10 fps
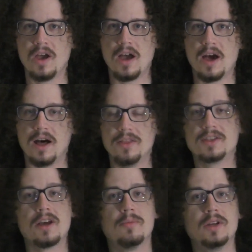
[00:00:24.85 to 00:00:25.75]
This
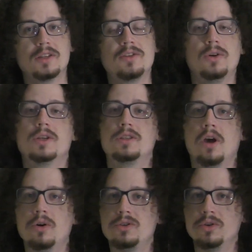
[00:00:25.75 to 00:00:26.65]
company is doing
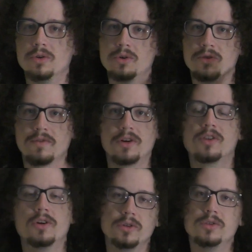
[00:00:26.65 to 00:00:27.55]
so to convert
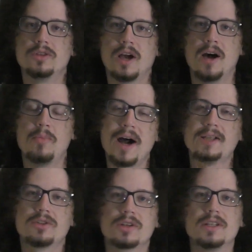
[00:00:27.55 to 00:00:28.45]
those pine
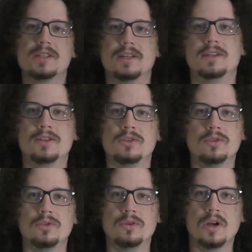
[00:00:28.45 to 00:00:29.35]
trees
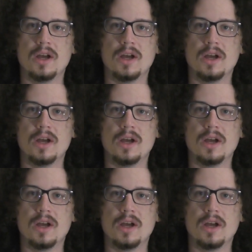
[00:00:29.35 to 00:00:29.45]
into